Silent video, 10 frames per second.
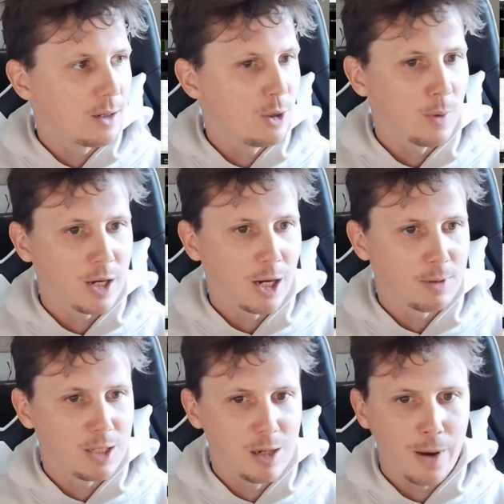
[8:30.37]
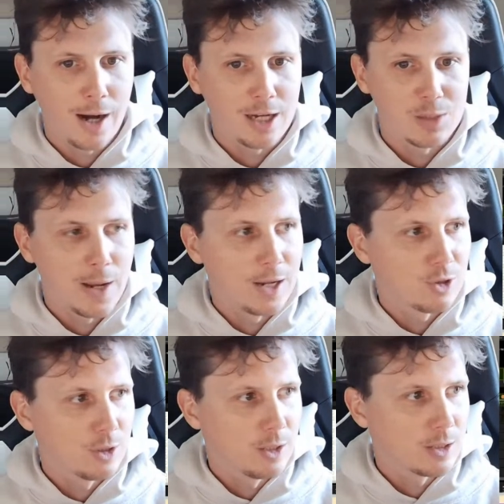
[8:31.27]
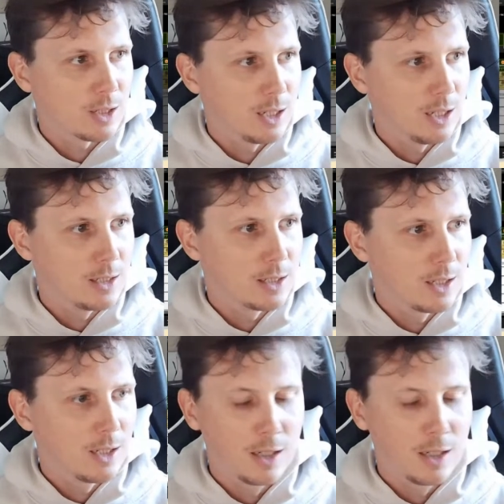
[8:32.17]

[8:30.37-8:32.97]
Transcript: Cooper Kupp seeing a body specialist is